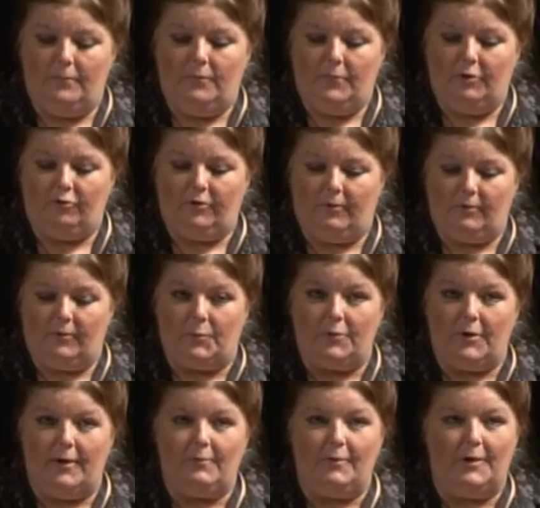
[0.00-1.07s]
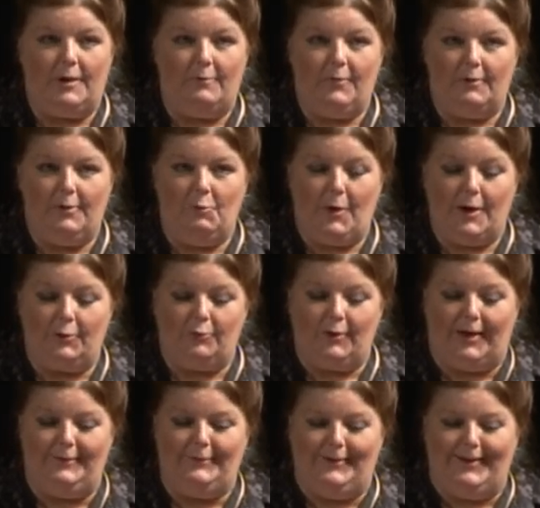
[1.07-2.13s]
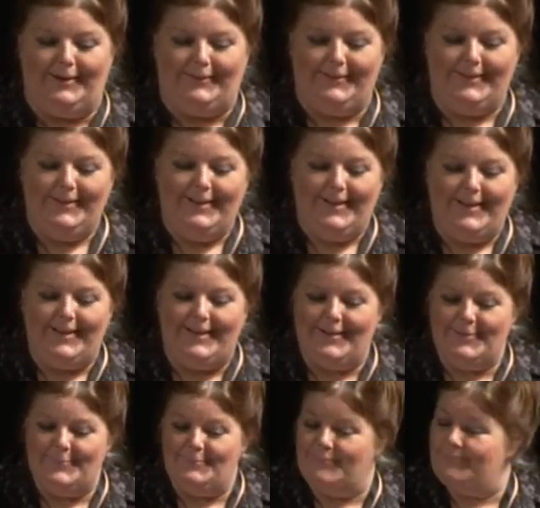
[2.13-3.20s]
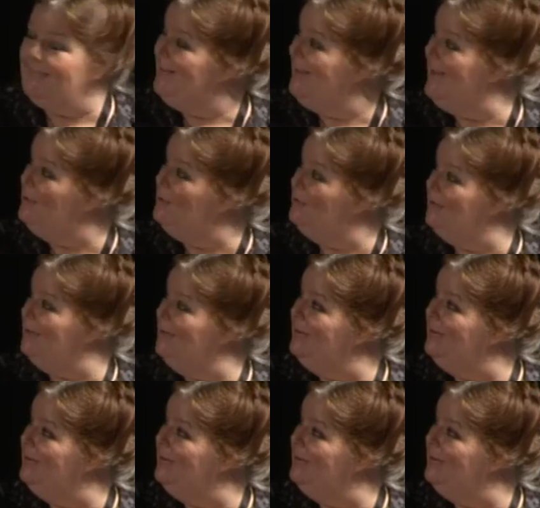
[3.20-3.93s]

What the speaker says: which is surprisingly very well attended, and